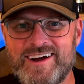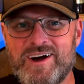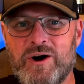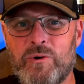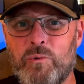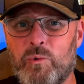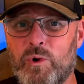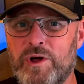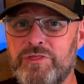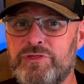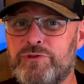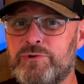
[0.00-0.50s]

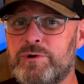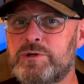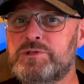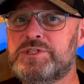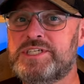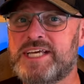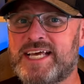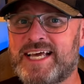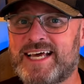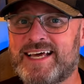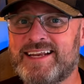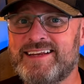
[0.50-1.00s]
One through
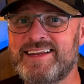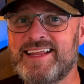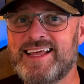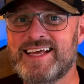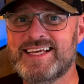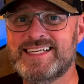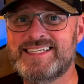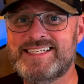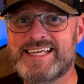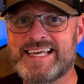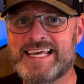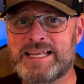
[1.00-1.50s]
10,
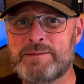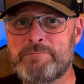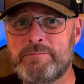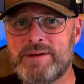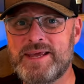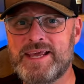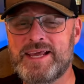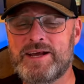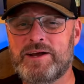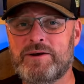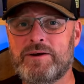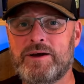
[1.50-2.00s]
10
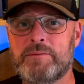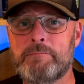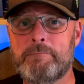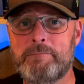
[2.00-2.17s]
being